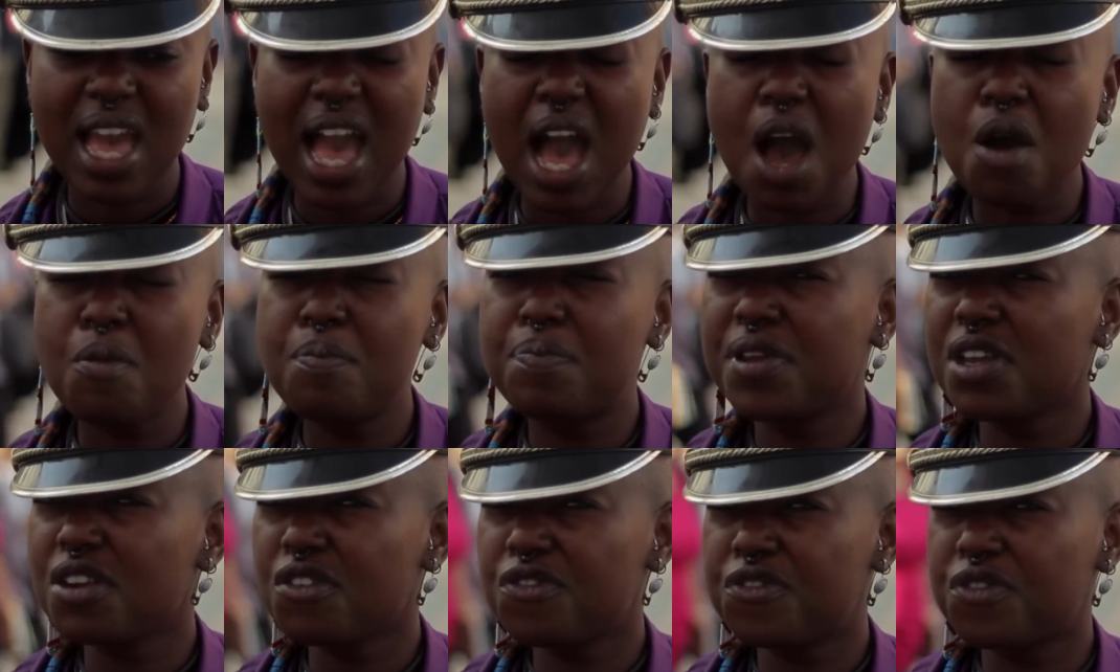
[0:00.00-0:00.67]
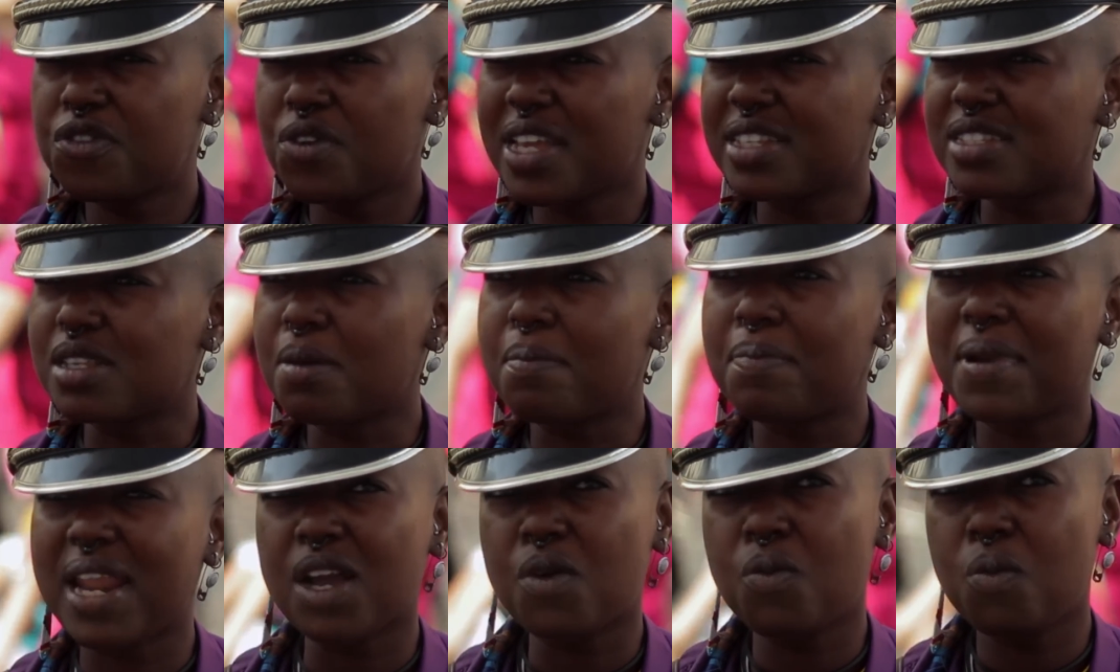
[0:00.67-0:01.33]
how beautiful is a
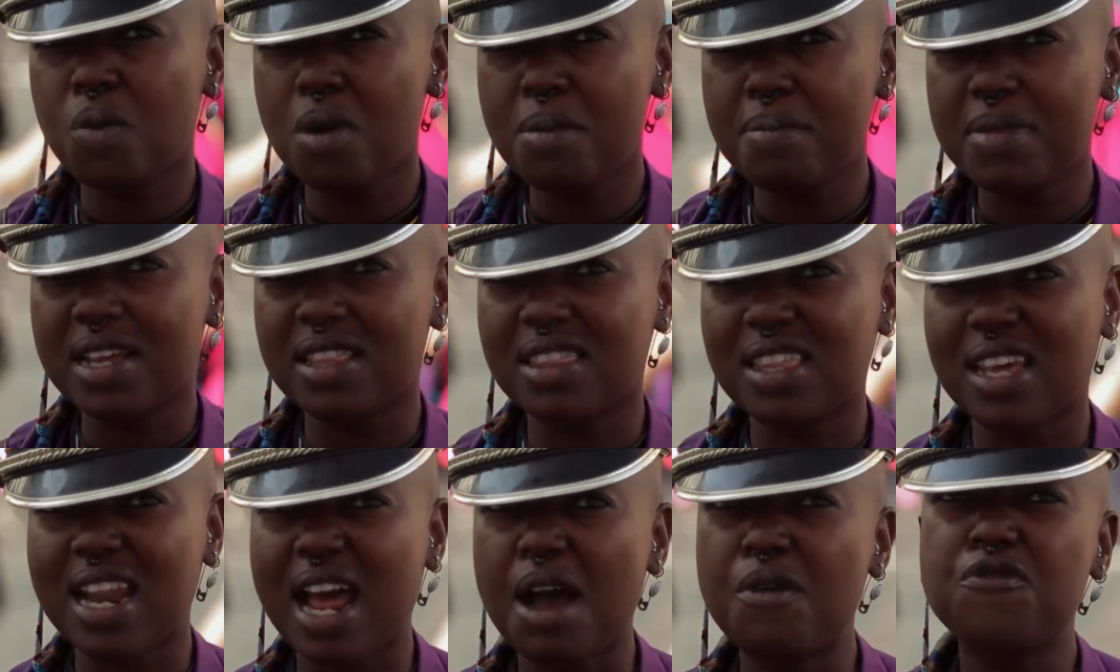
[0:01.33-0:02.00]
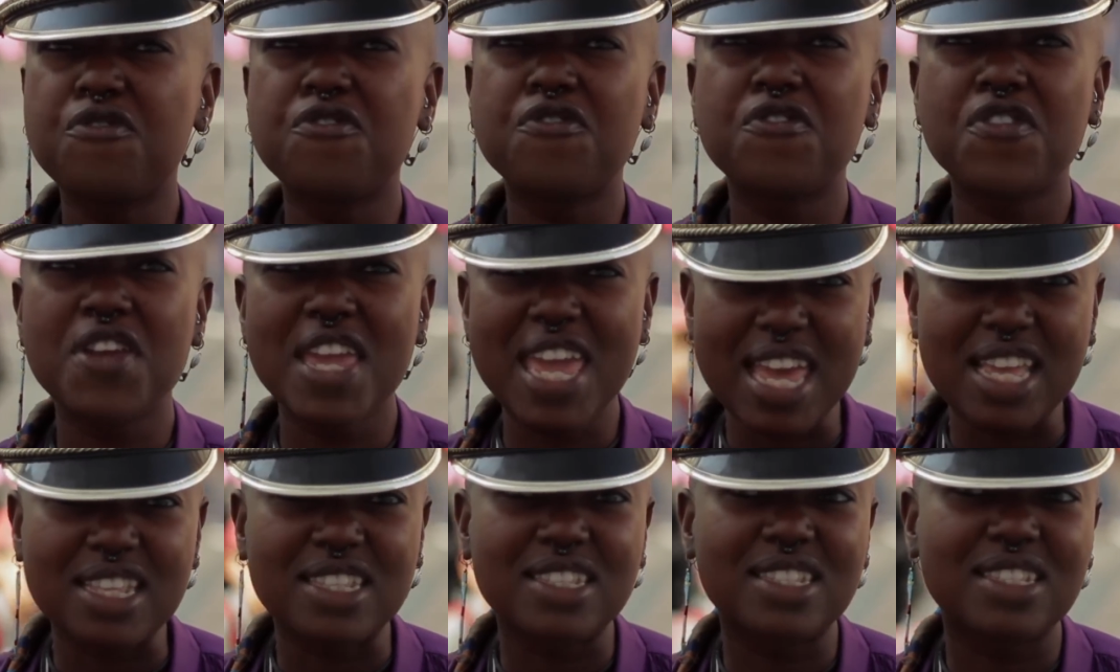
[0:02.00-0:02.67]
black woman, that I'm
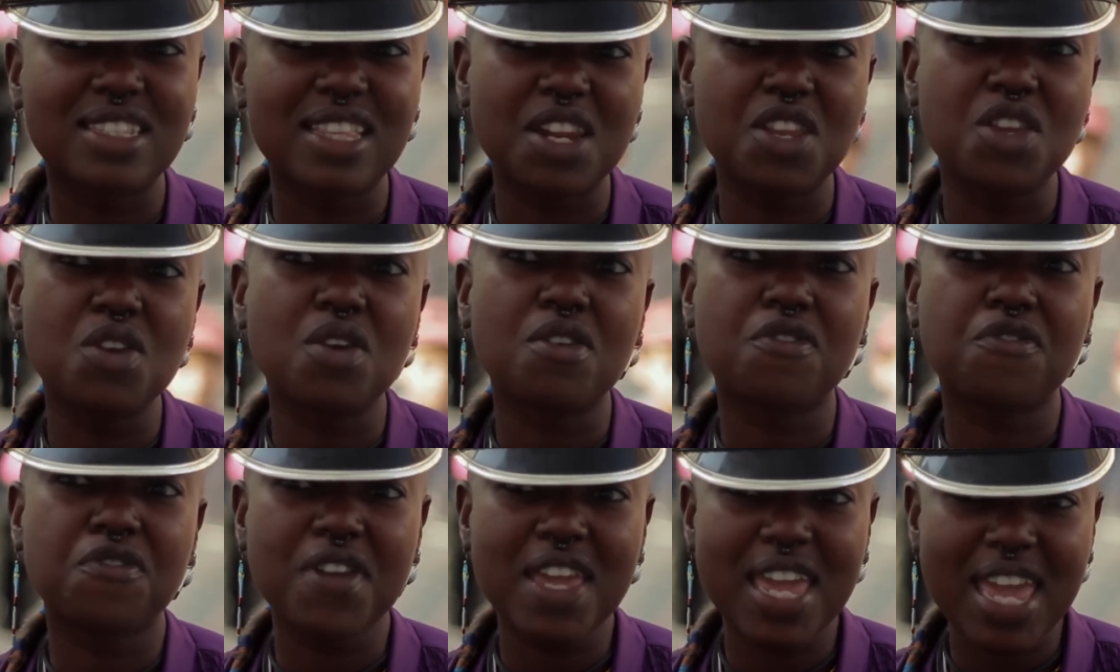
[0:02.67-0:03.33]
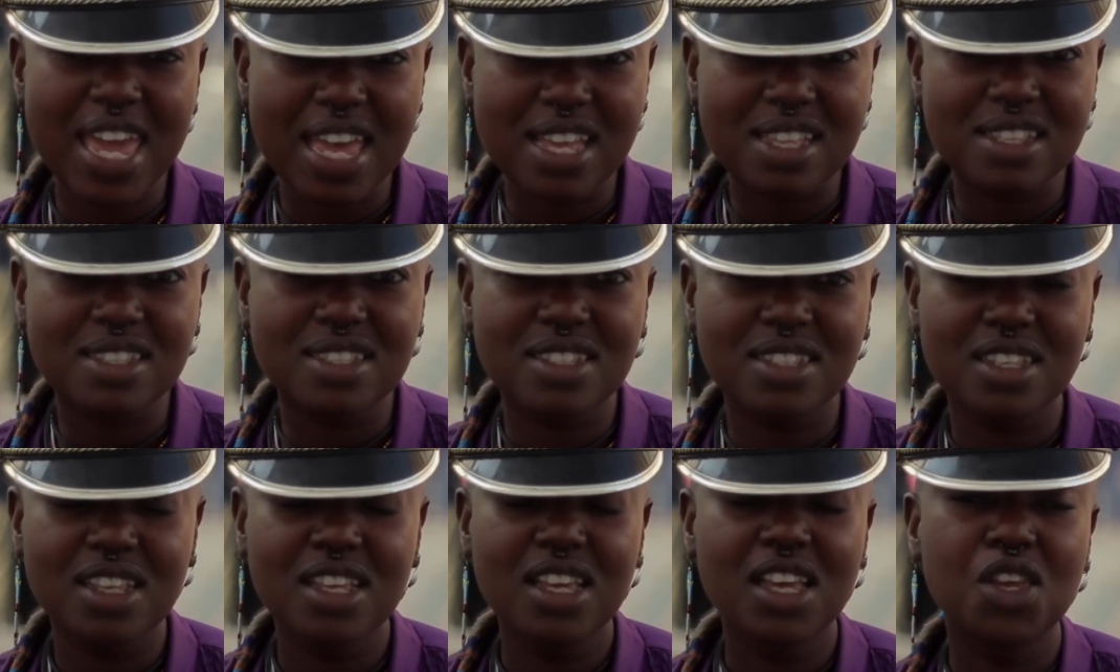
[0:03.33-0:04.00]
fierce, that you're fierce,
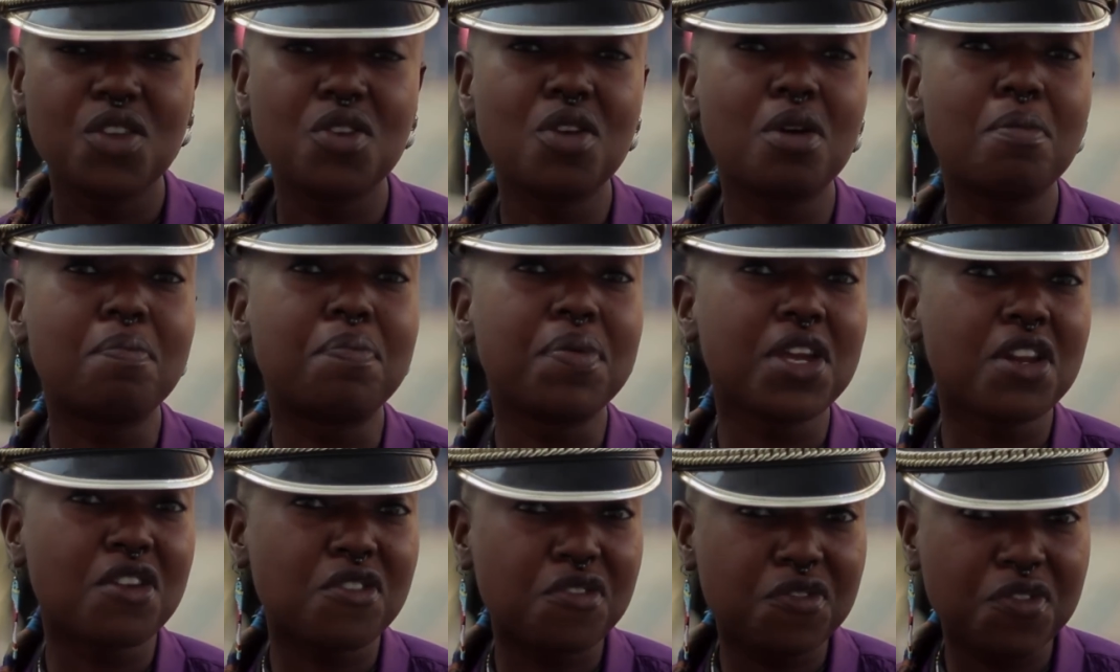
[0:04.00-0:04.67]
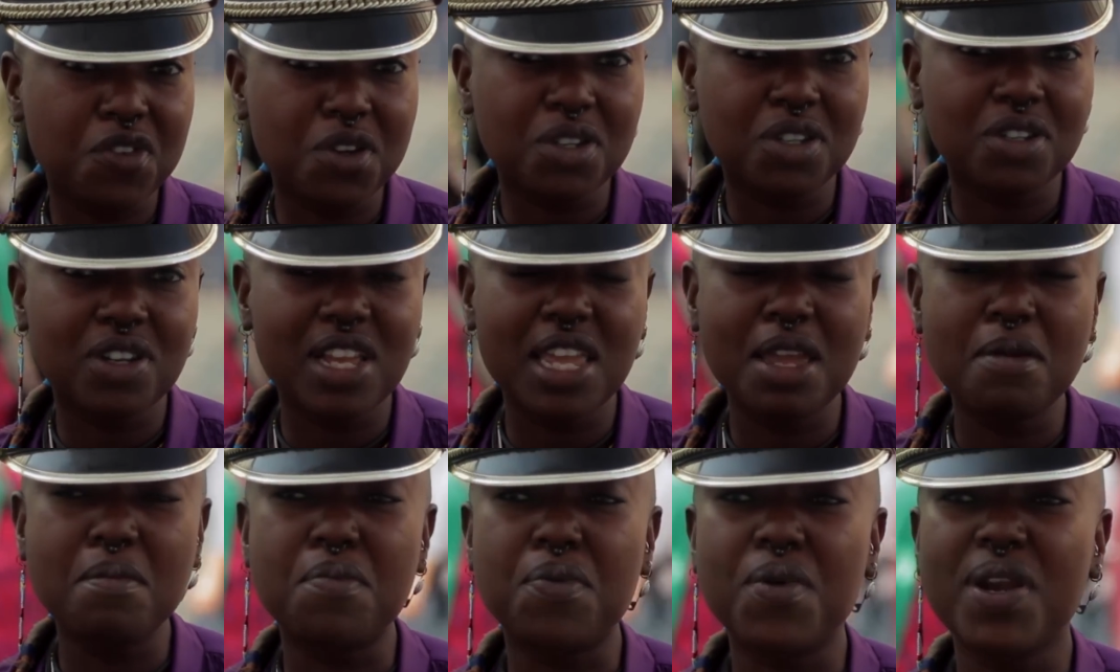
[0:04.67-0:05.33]
you're beautiful,
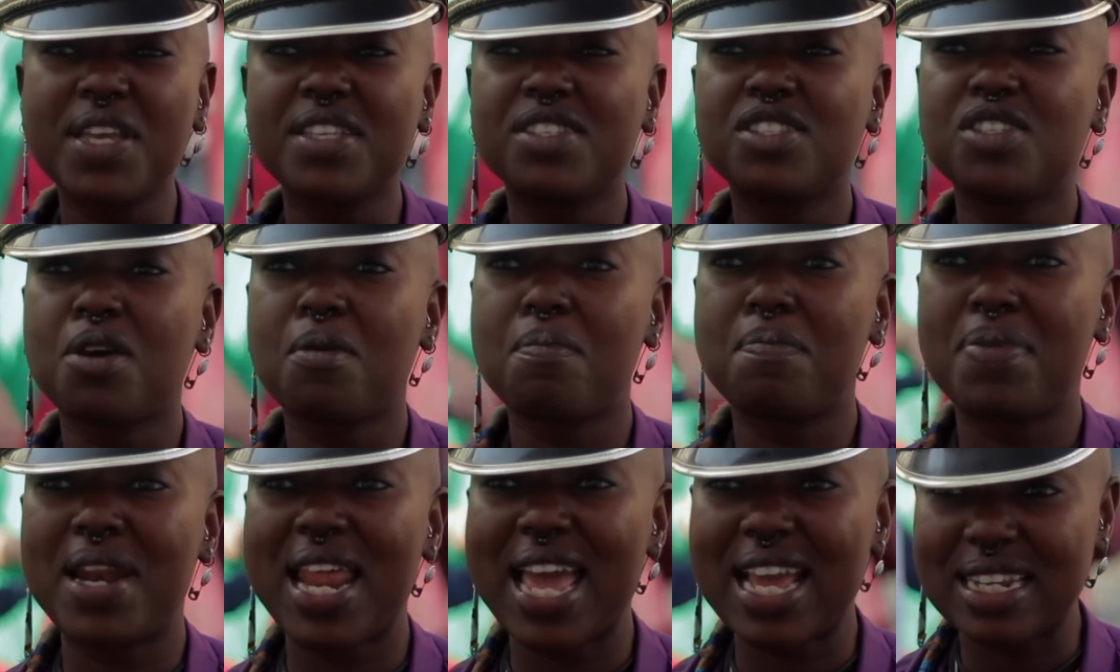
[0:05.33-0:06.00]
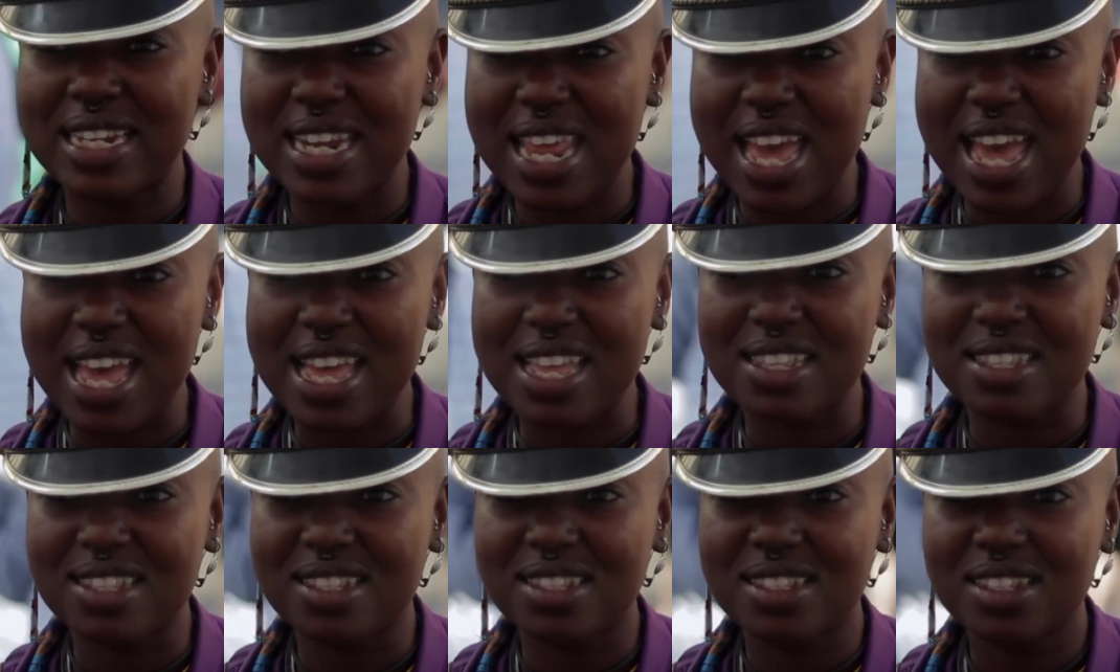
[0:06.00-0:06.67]
embrace your
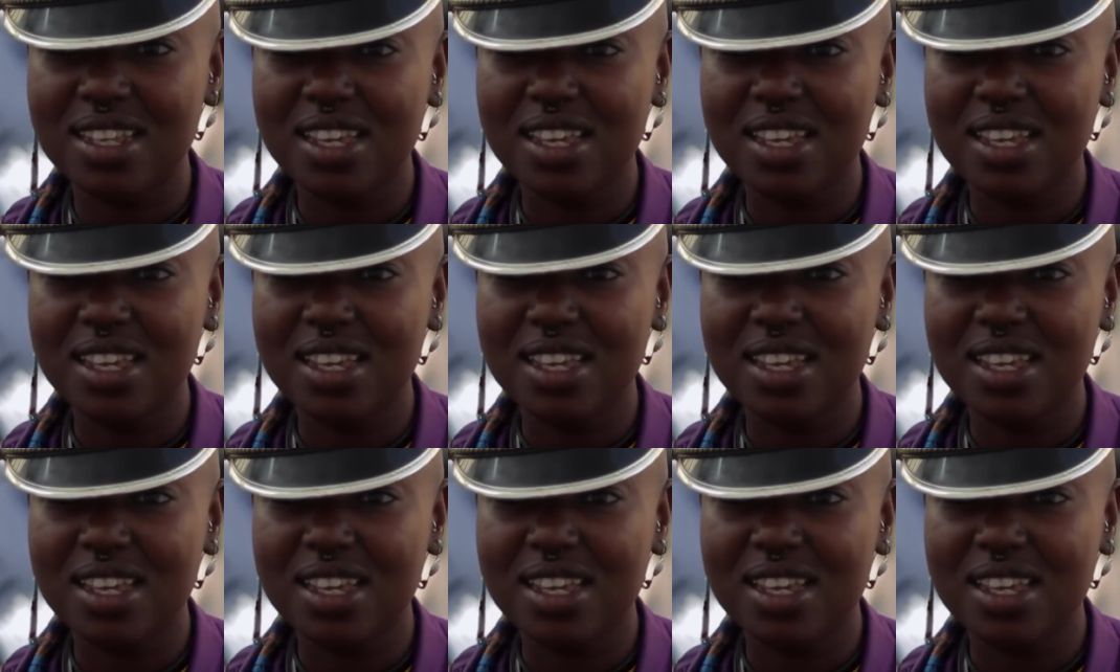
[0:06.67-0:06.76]
blackness,